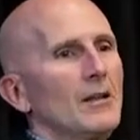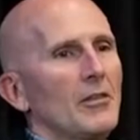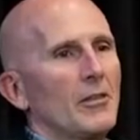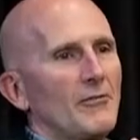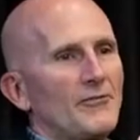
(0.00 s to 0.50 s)

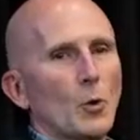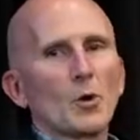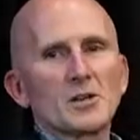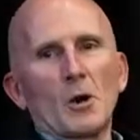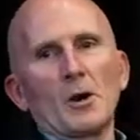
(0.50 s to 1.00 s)
four
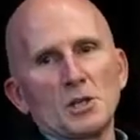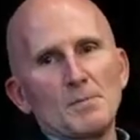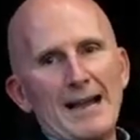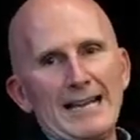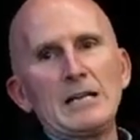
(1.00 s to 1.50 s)
cars
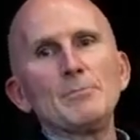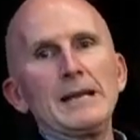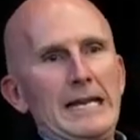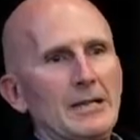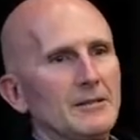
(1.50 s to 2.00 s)
behind
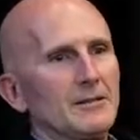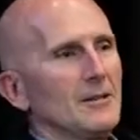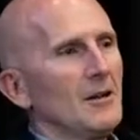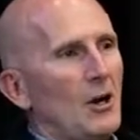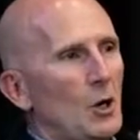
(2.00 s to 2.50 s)
me,
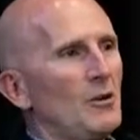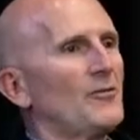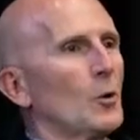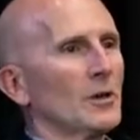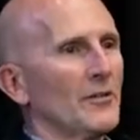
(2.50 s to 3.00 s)
all
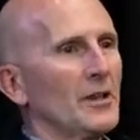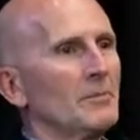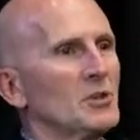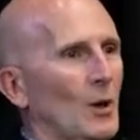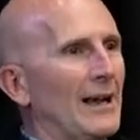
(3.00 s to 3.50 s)
four of them
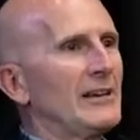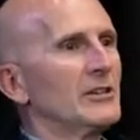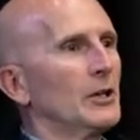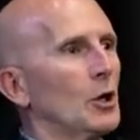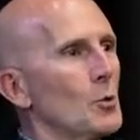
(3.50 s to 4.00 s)
tried to
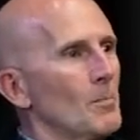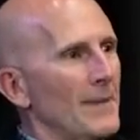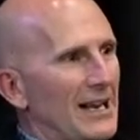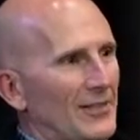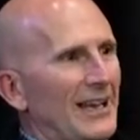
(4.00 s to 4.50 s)
go
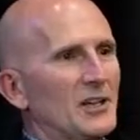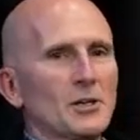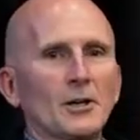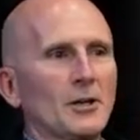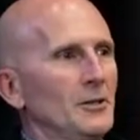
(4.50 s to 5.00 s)
make that
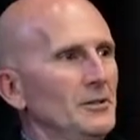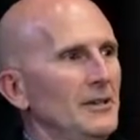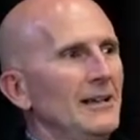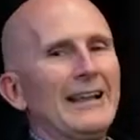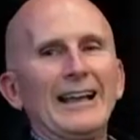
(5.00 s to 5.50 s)
turn
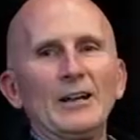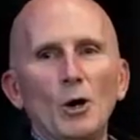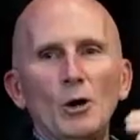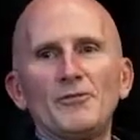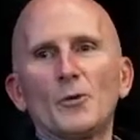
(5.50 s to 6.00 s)
and
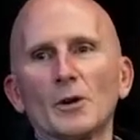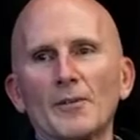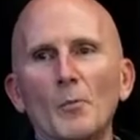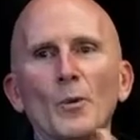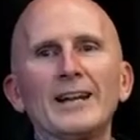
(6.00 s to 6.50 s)
all four of
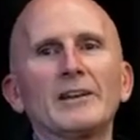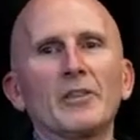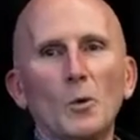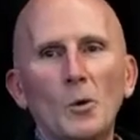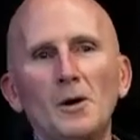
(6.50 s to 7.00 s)
them went into the
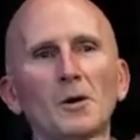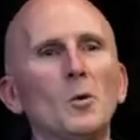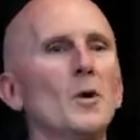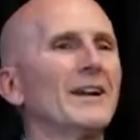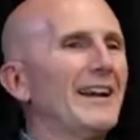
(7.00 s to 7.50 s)
wall
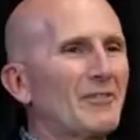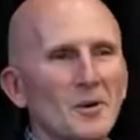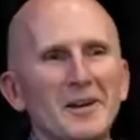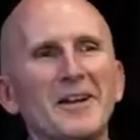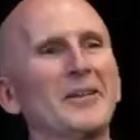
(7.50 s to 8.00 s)
one after
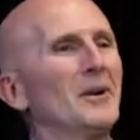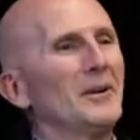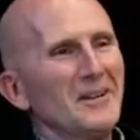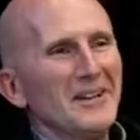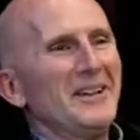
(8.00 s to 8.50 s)
another,
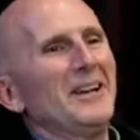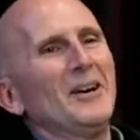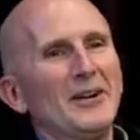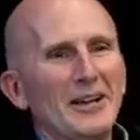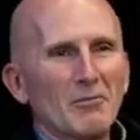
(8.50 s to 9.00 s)
you know,
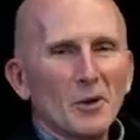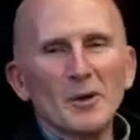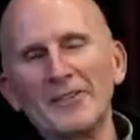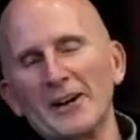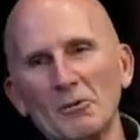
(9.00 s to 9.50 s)
and
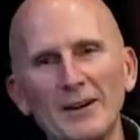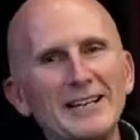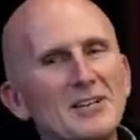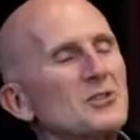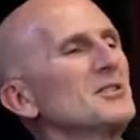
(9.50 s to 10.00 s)
ruined their
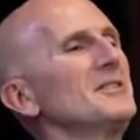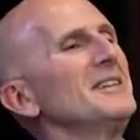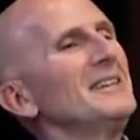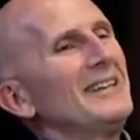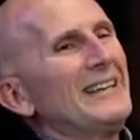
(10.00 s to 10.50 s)
race.
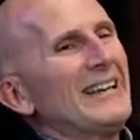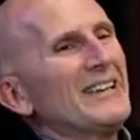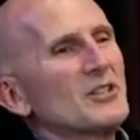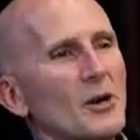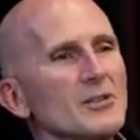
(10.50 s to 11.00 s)
Uh, it
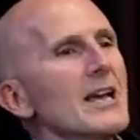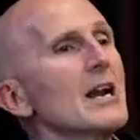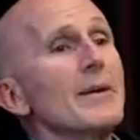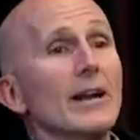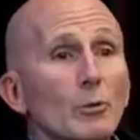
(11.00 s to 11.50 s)
turns out I
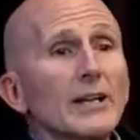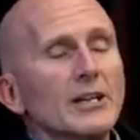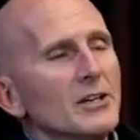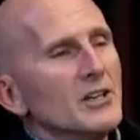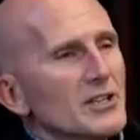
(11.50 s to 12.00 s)
made a really
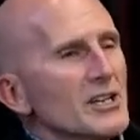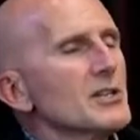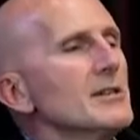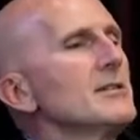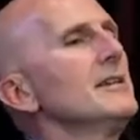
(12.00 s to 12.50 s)
good
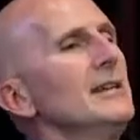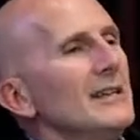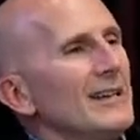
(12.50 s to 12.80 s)
decision. Uh, uh,